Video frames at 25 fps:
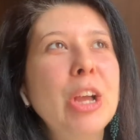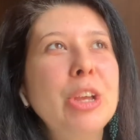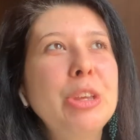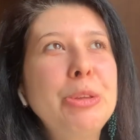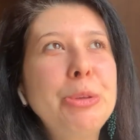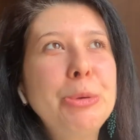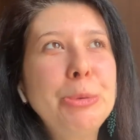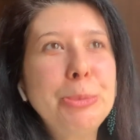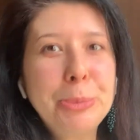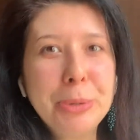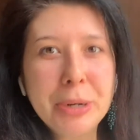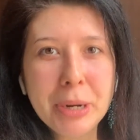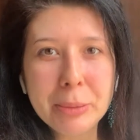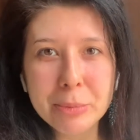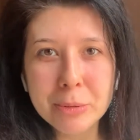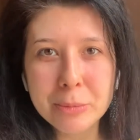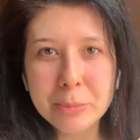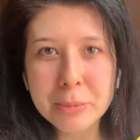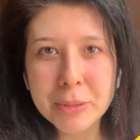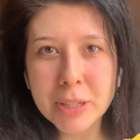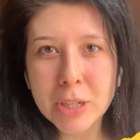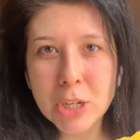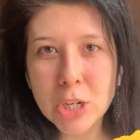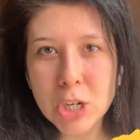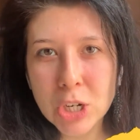You
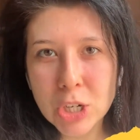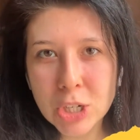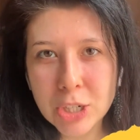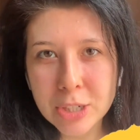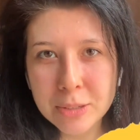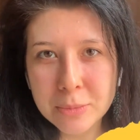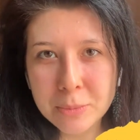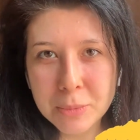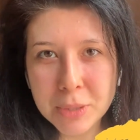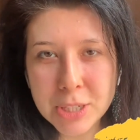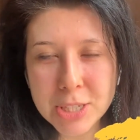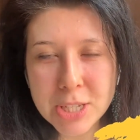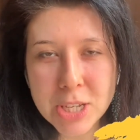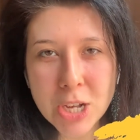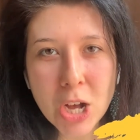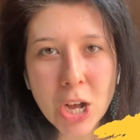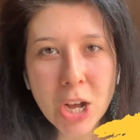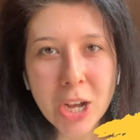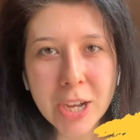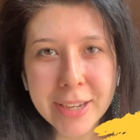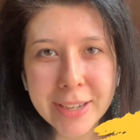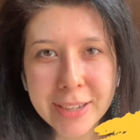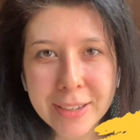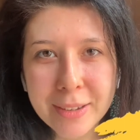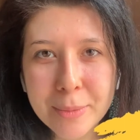probably heard me
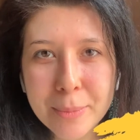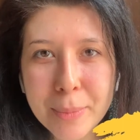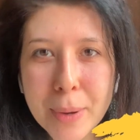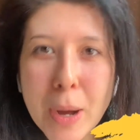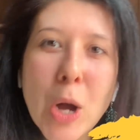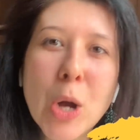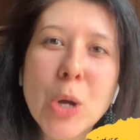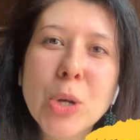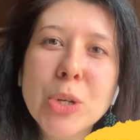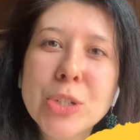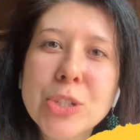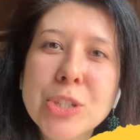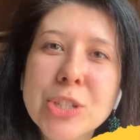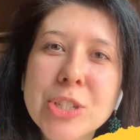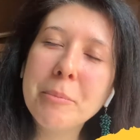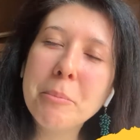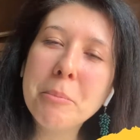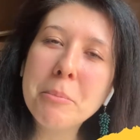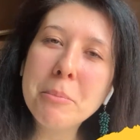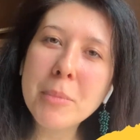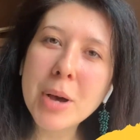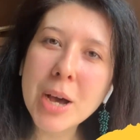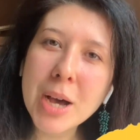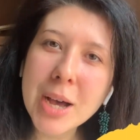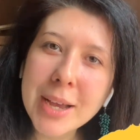talking about
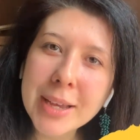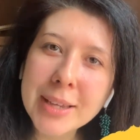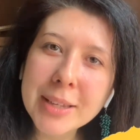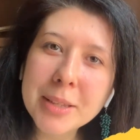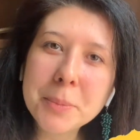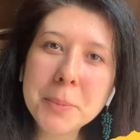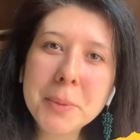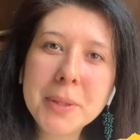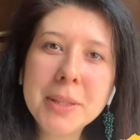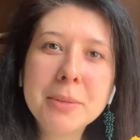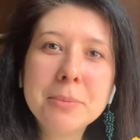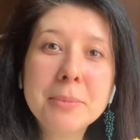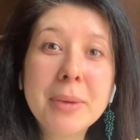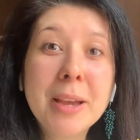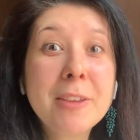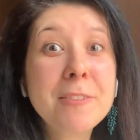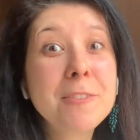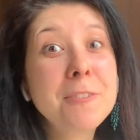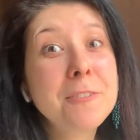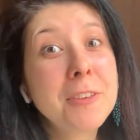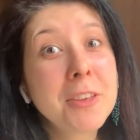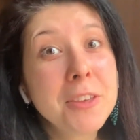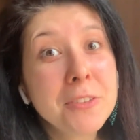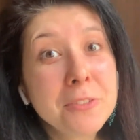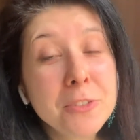mic being my
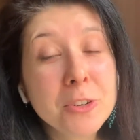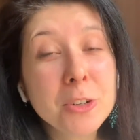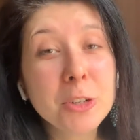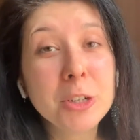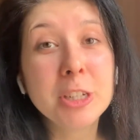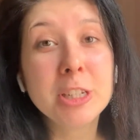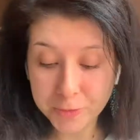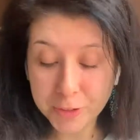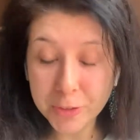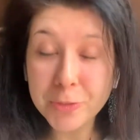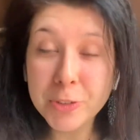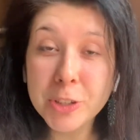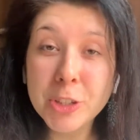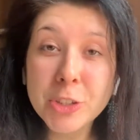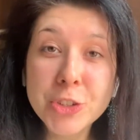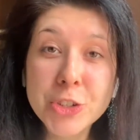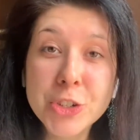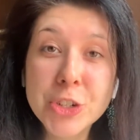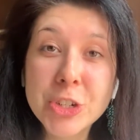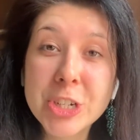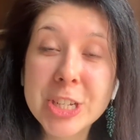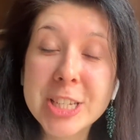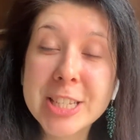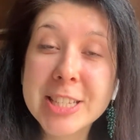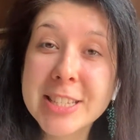favorite
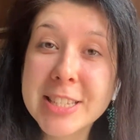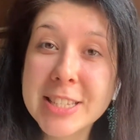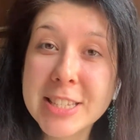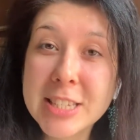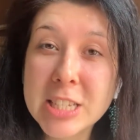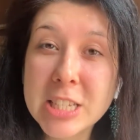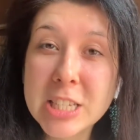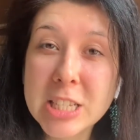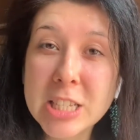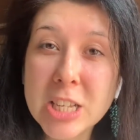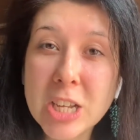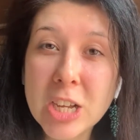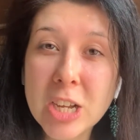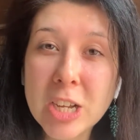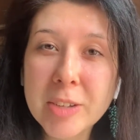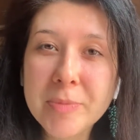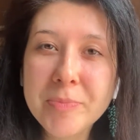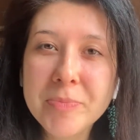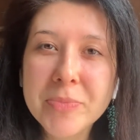feature in Seesaw